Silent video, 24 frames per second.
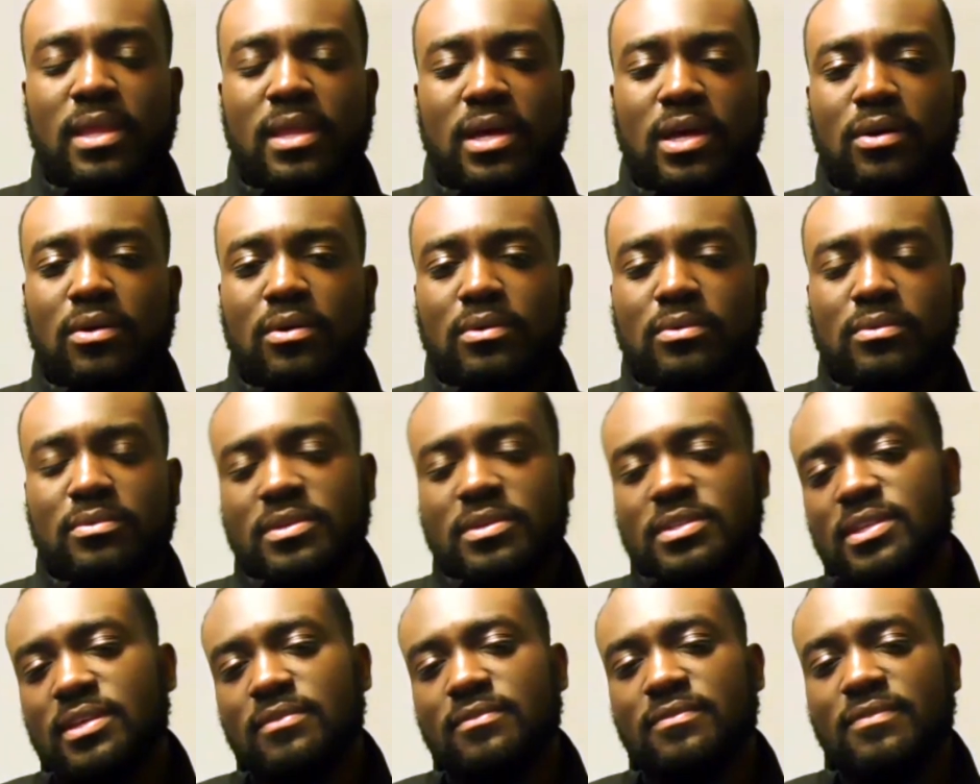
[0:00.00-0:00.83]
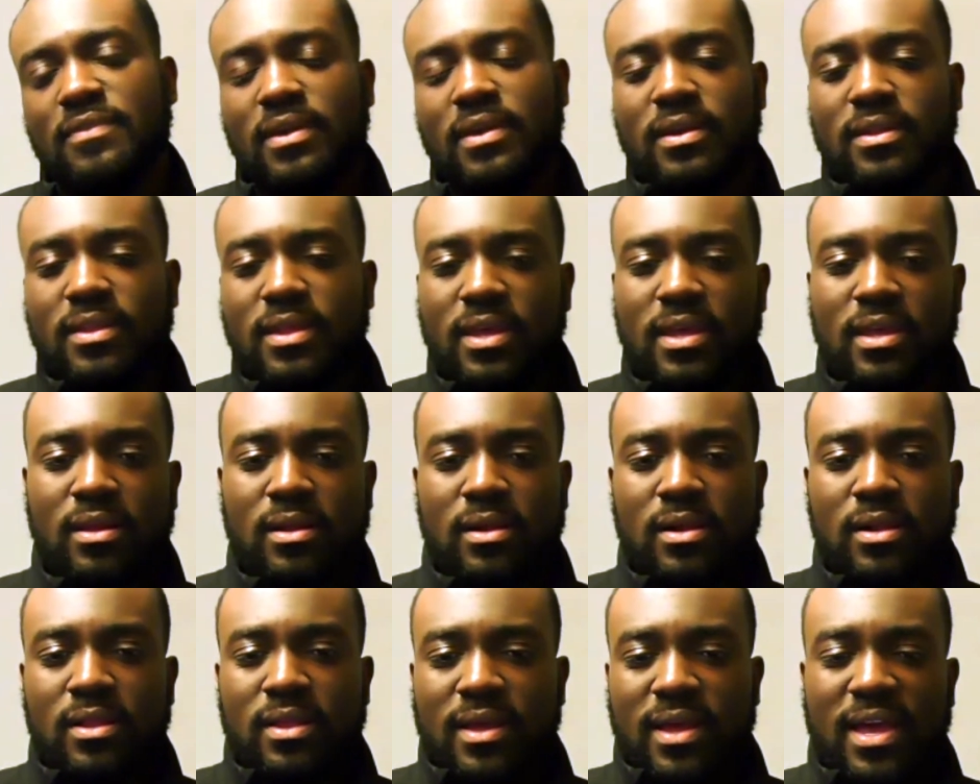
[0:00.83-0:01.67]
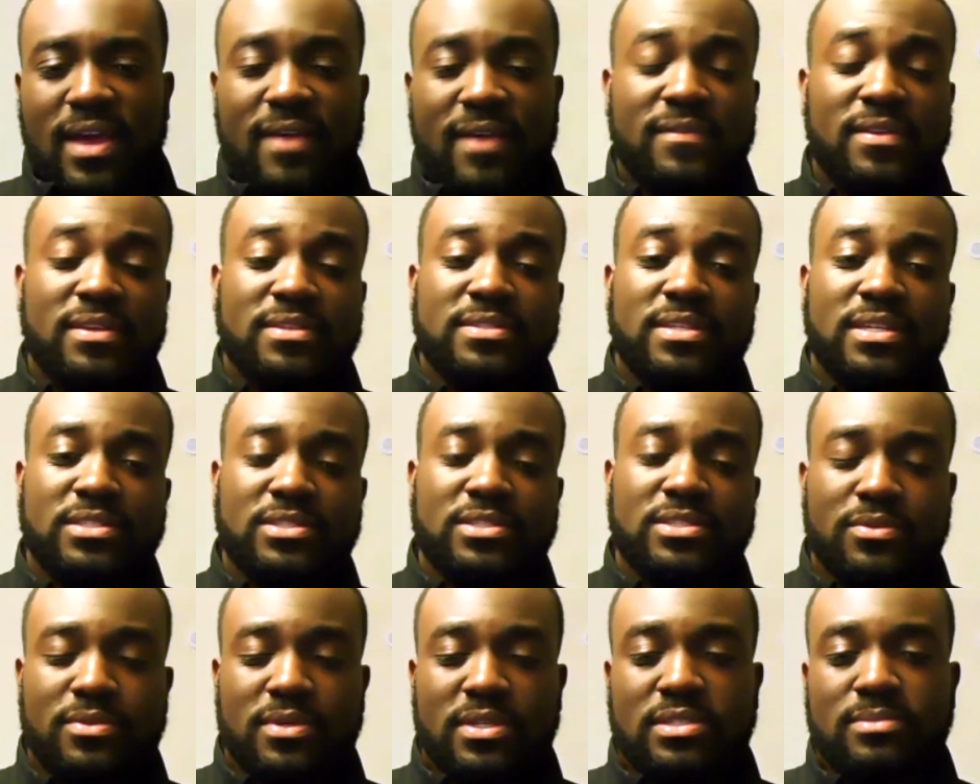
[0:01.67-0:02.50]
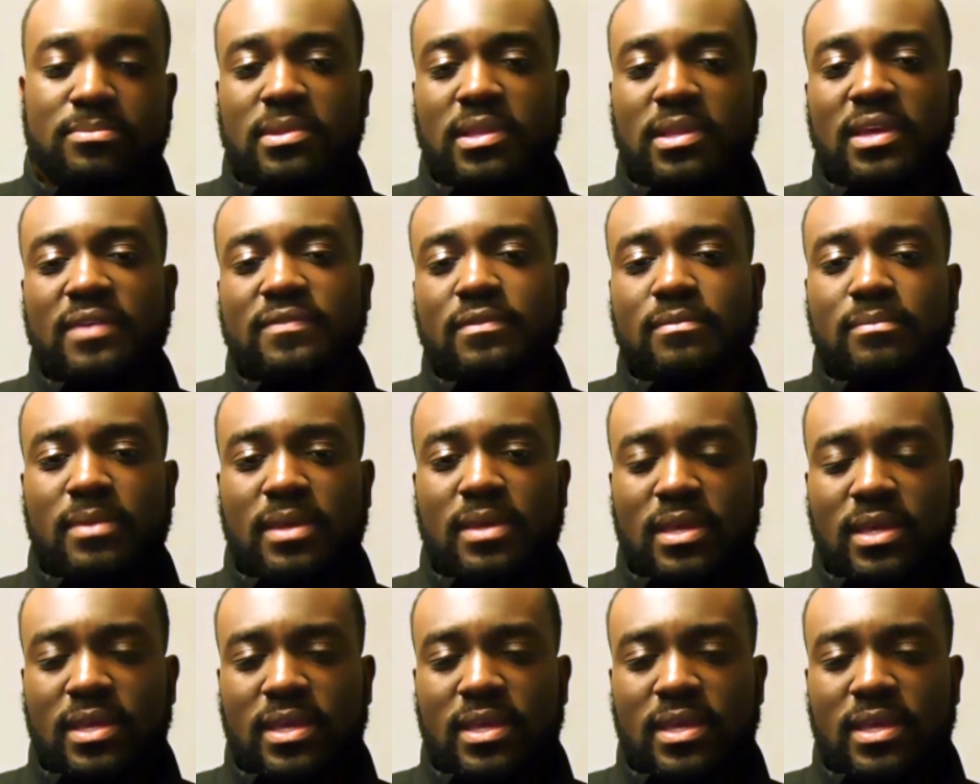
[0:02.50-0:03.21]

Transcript: oh, it's unfair that I have this teacher who doesn't believe in me.